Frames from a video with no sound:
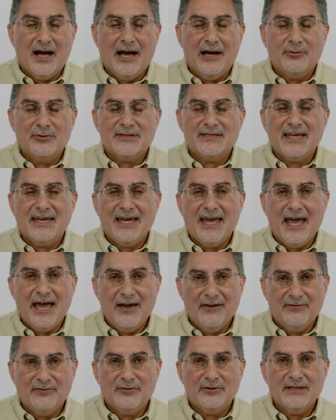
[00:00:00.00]
I would say
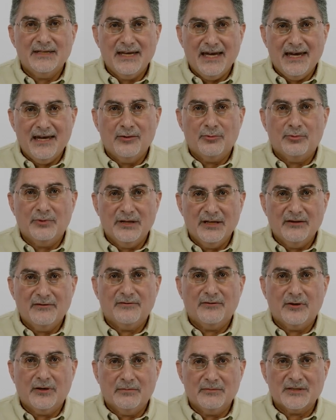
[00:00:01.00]
every day
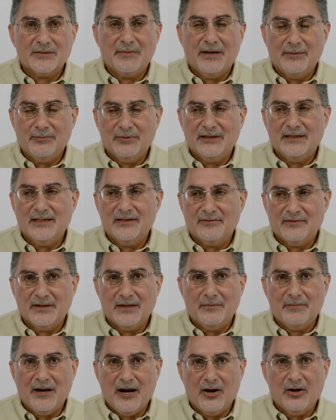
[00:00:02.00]
reaffirms my belief in
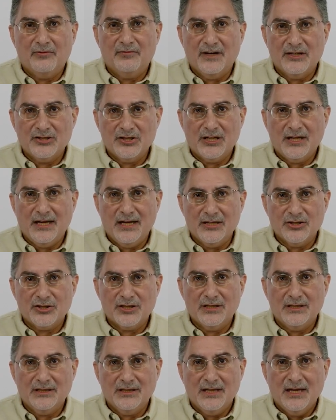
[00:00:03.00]
the power of
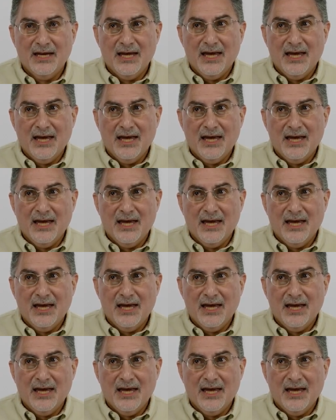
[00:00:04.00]
education.